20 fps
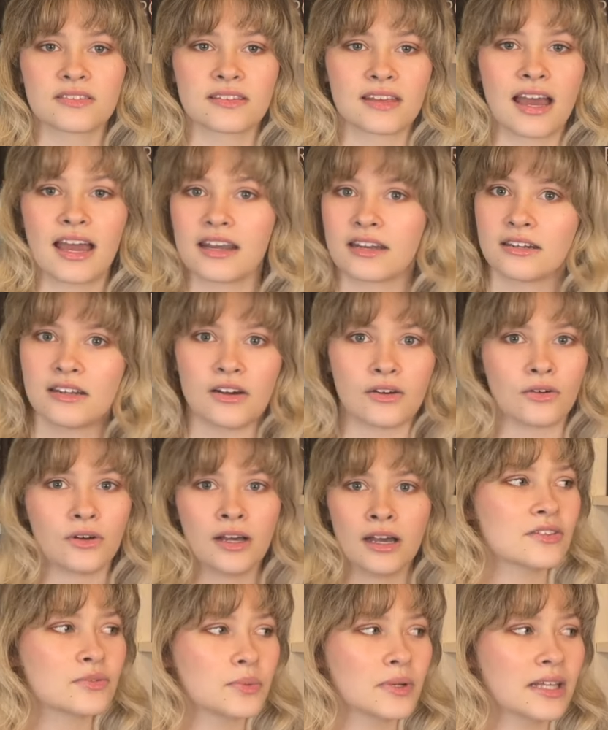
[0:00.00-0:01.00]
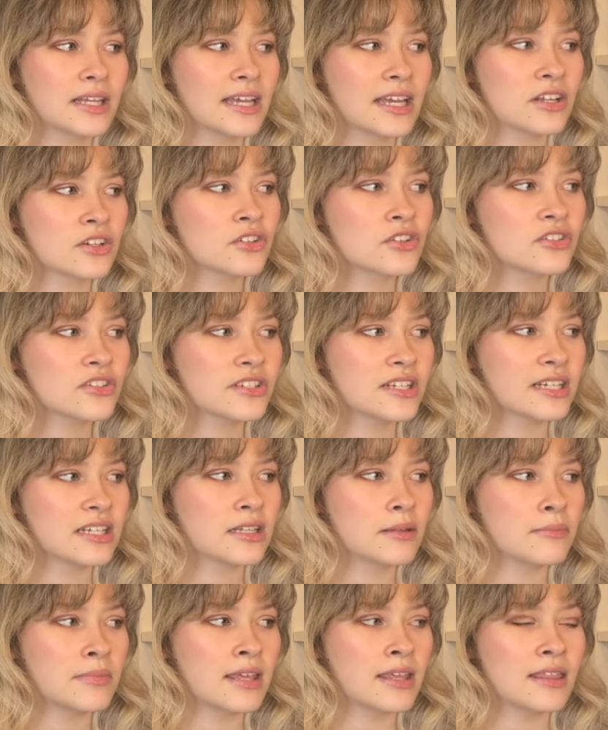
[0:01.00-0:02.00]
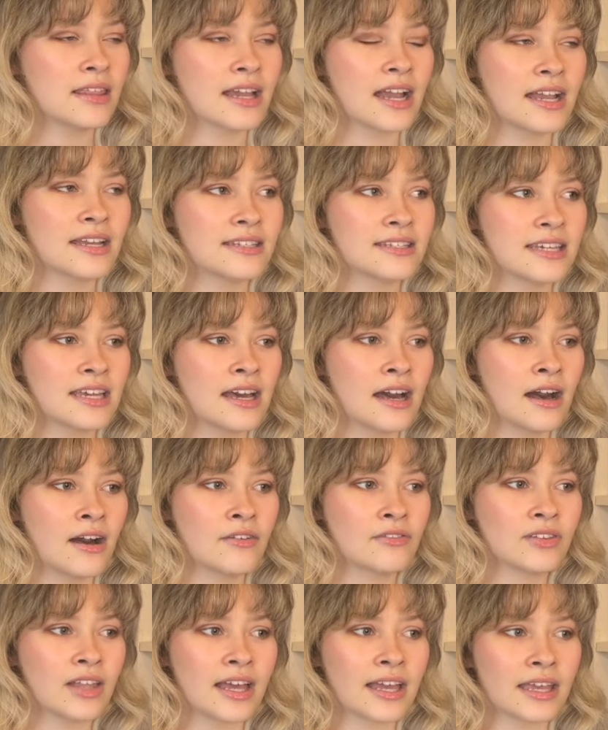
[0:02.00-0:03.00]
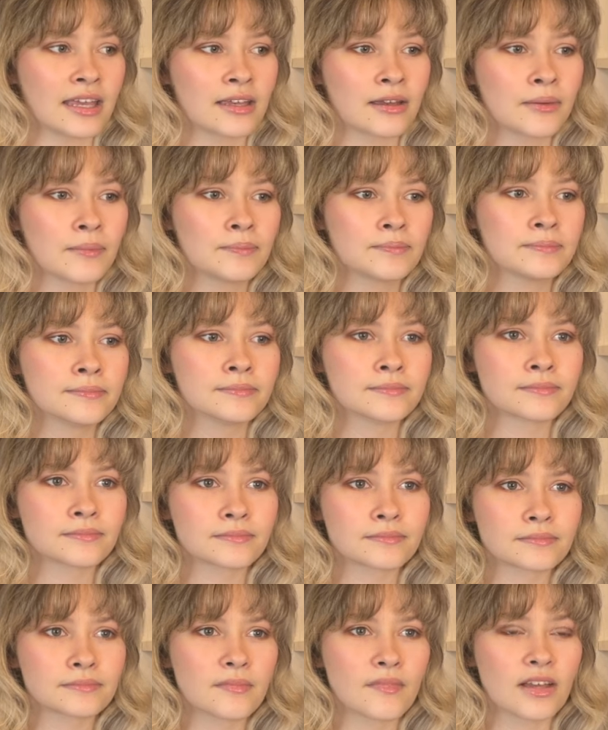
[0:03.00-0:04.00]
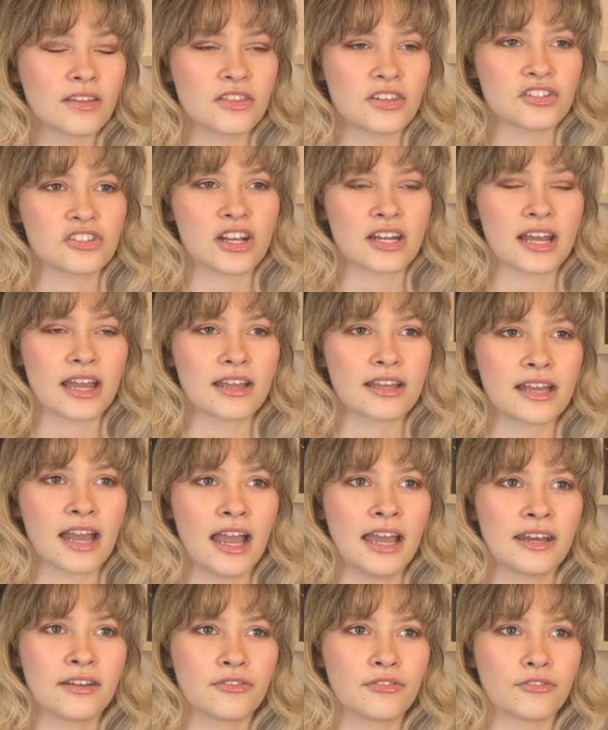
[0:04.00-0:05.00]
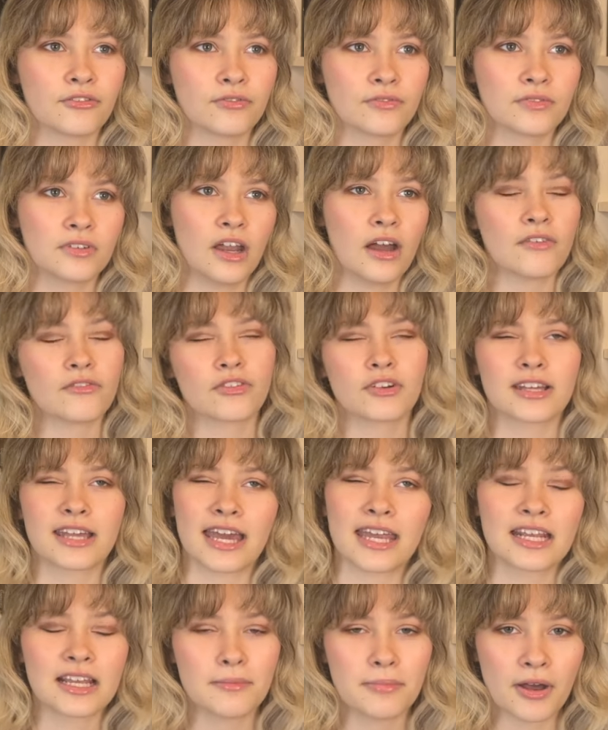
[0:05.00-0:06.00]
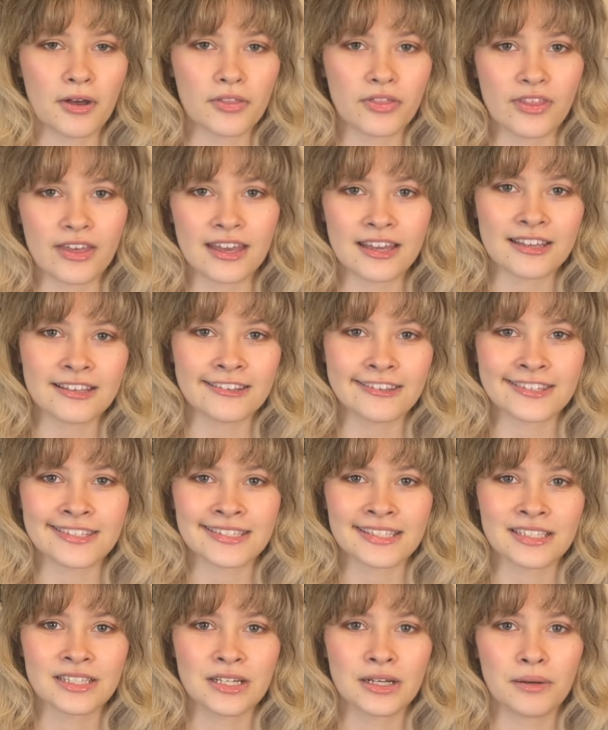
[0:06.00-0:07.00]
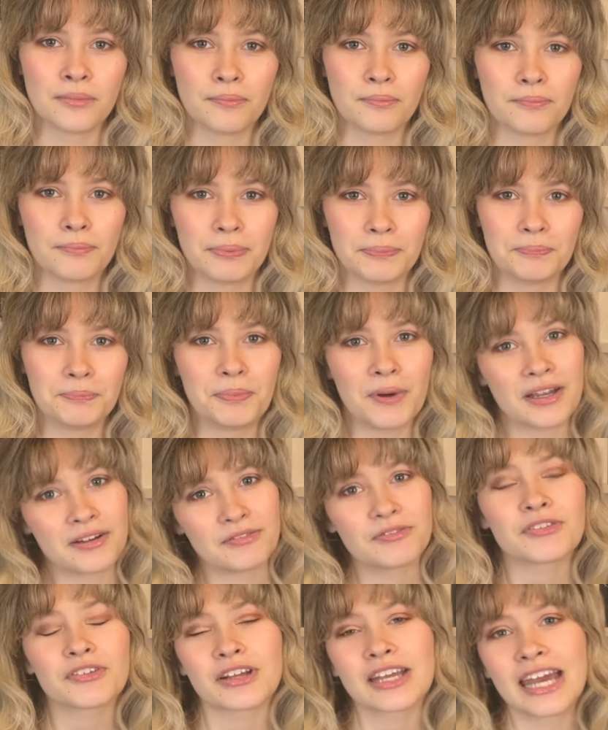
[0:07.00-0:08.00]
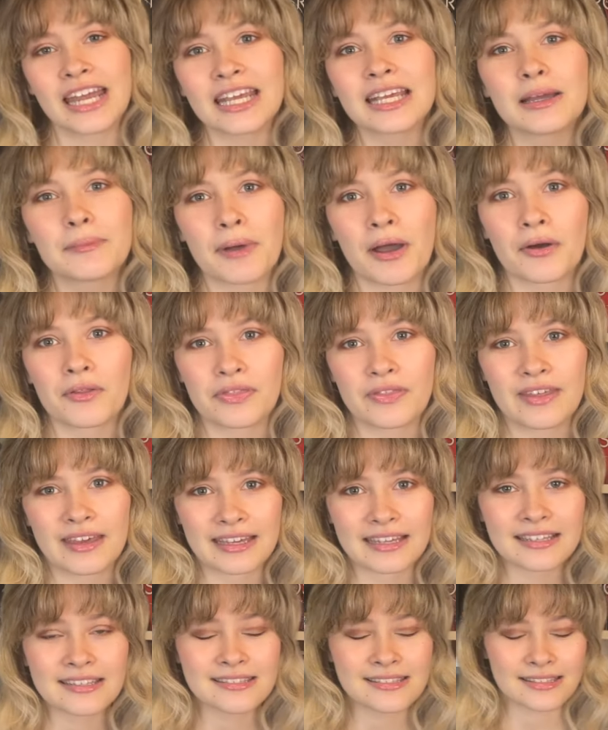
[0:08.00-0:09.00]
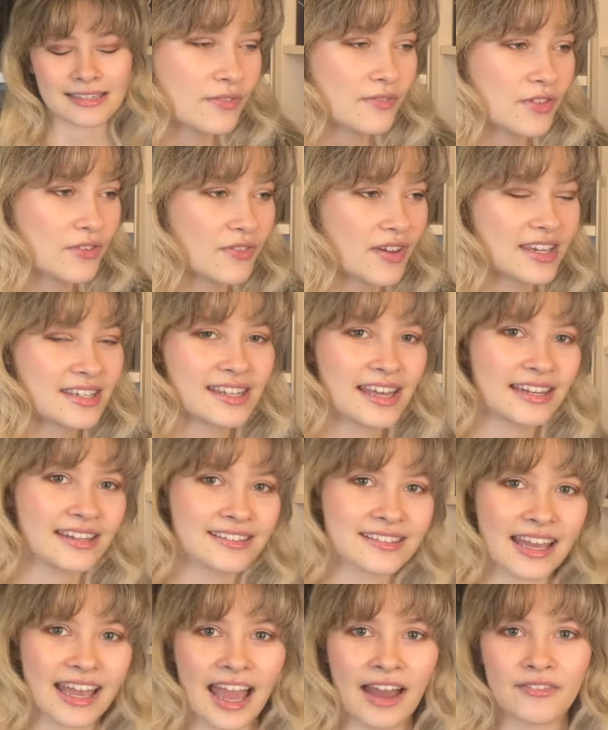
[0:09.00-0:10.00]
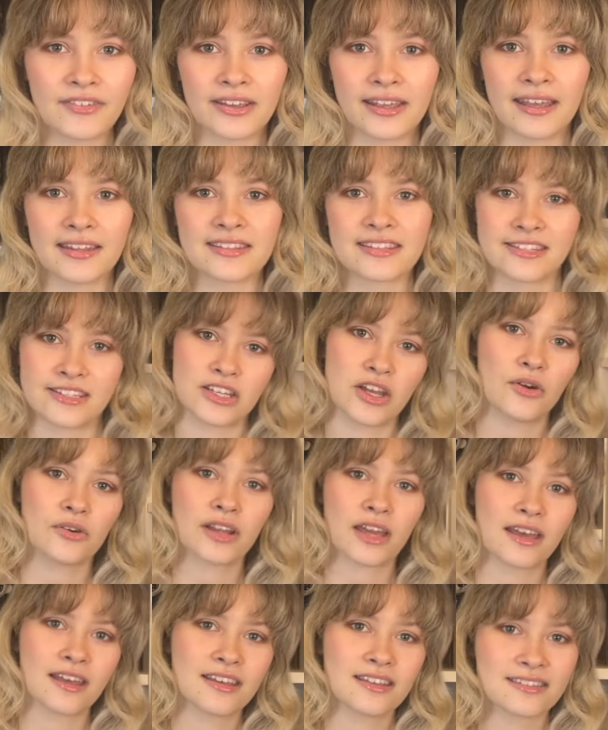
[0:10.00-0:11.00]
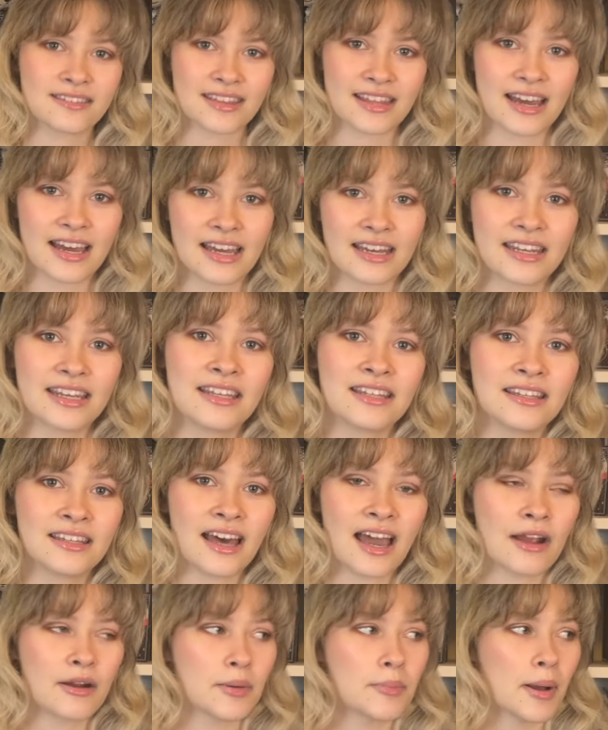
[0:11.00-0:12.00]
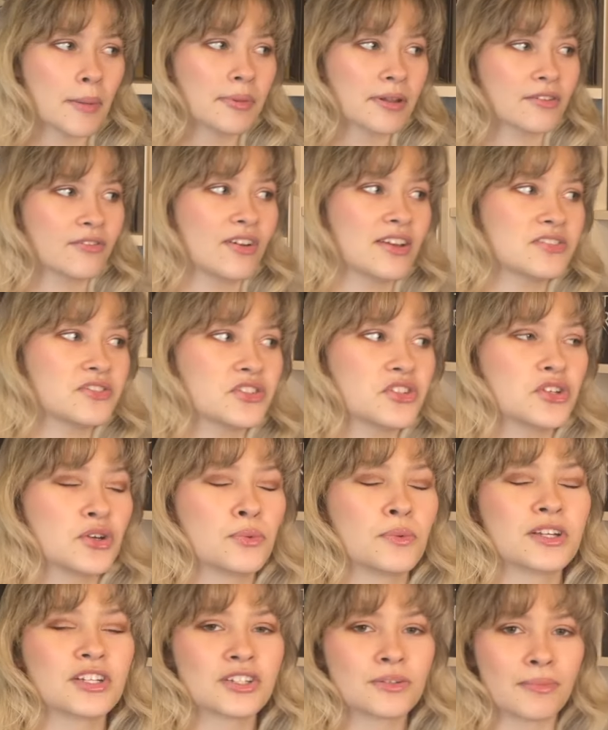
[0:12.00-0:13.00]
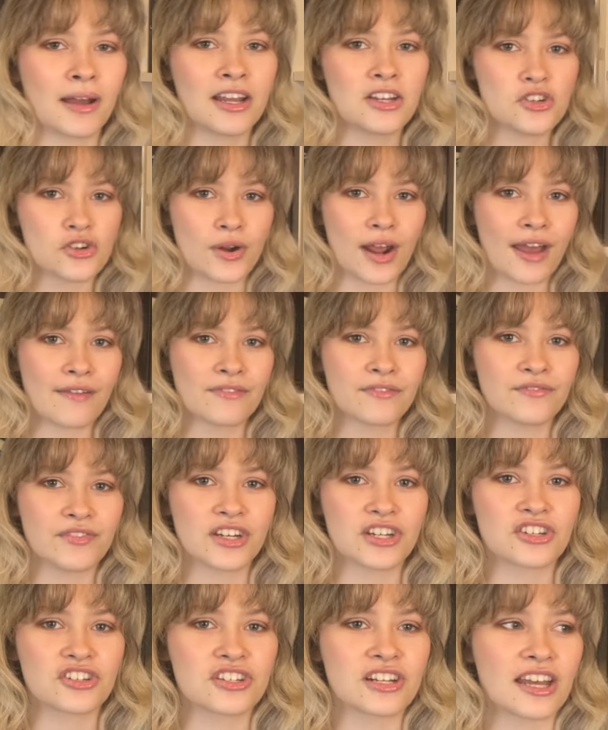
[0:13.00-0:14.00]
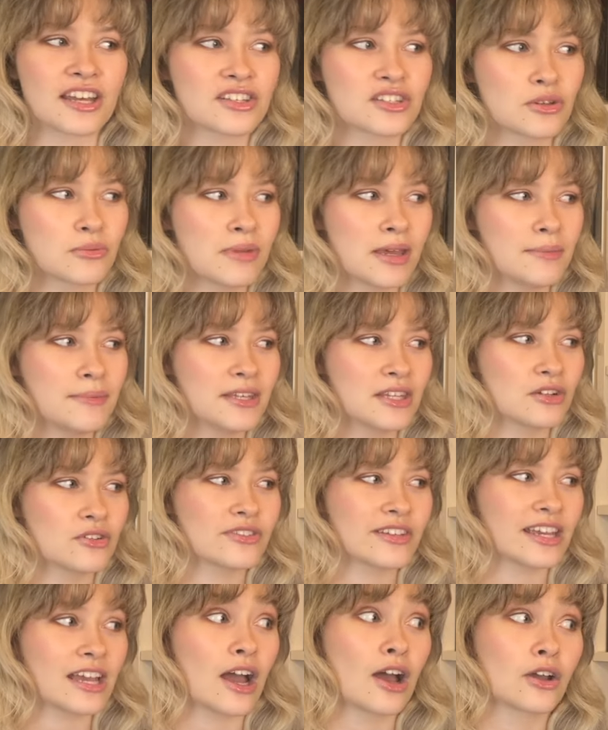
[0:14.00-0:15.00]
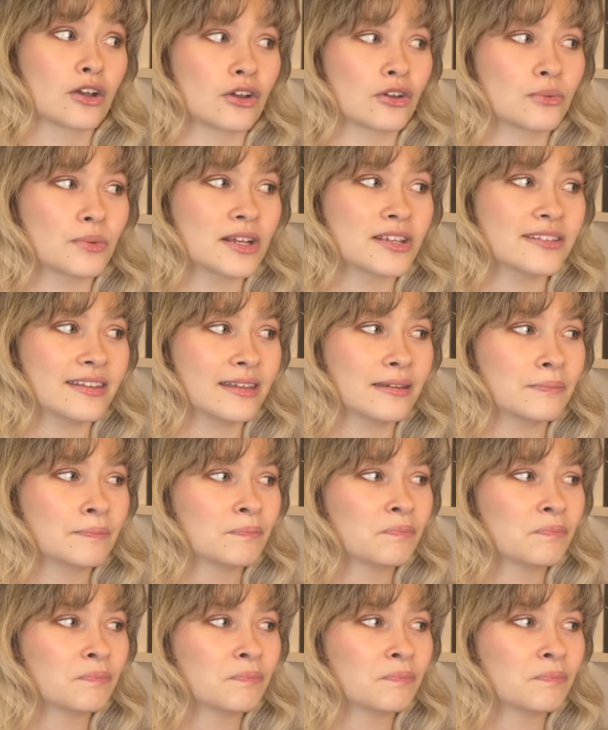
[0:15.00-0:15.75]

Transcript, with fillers: I don't know. It's really interesting to me, the idea of like the Jedi kind of not forgetting about things, but forgetting about things. The vendettas I have against Yoda is that in the High Republic Phase 2, which mind you, I haven't finished yet, so maybe there's like a good reason,